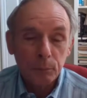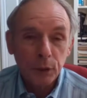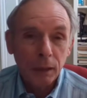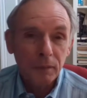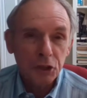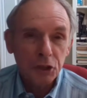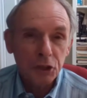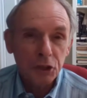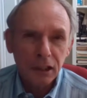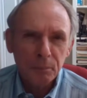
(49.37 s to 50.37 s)
problem is going to
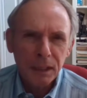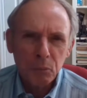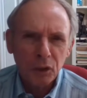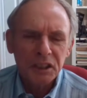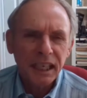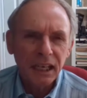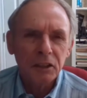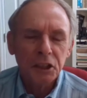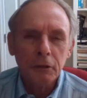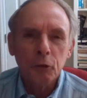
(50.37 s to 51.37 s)
be a little bit more
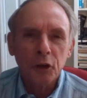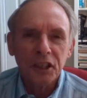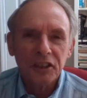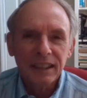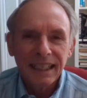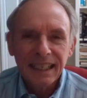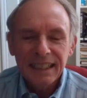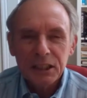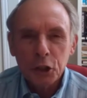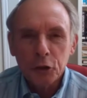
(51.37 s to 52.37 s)
challenging for you.
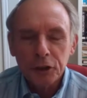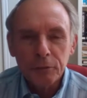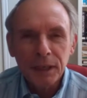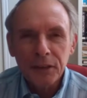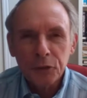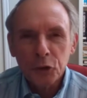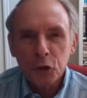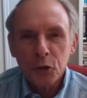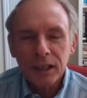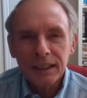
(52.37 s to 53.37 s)
So you've been
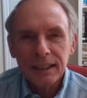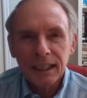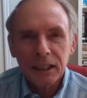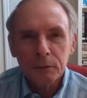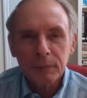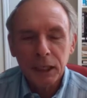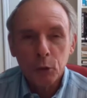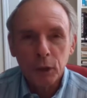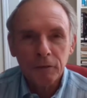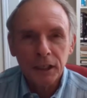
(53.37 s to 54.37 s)
through an
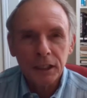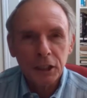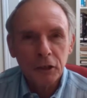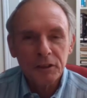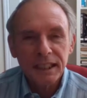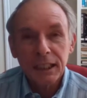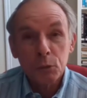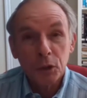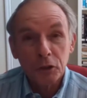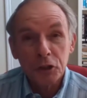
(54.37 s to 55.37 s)
equivalent of
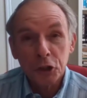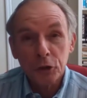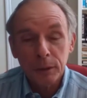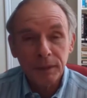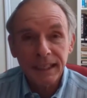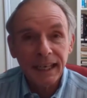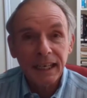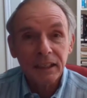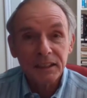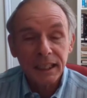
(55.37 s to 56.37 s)
CS102 at the
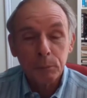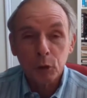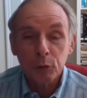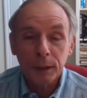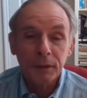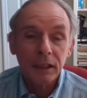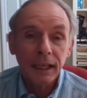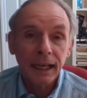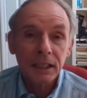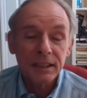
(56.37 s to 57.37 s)
beginning C programming
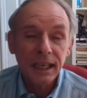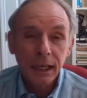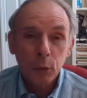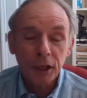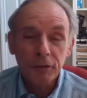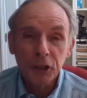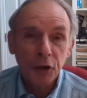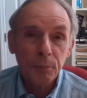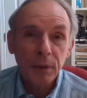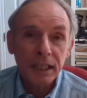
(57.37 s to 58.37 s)
class where you've
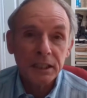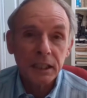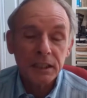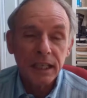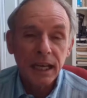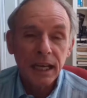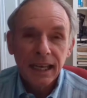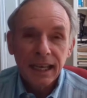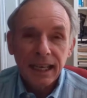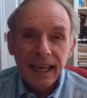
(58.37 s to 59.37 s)
learned the basics.
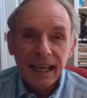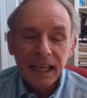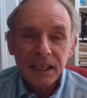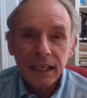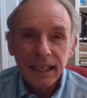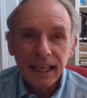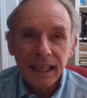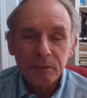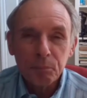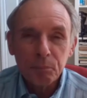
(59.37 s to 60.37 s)
And
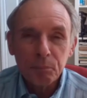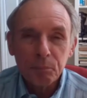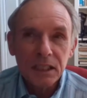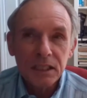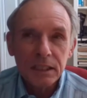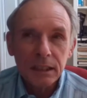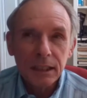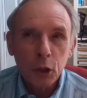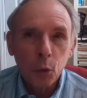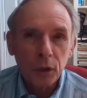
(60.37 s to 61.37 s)
in this
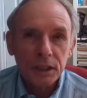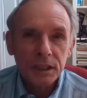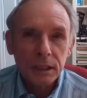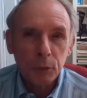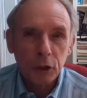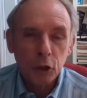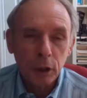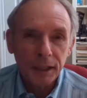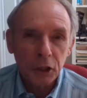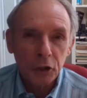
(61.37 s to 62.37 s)
course, we're
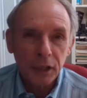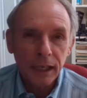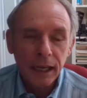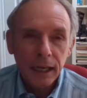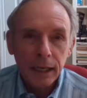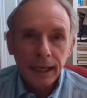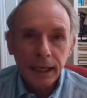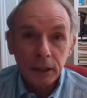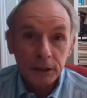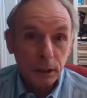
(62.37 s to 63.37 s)
going to be looking
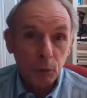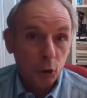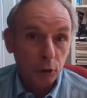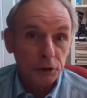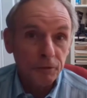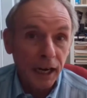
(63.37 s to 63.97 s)
at some large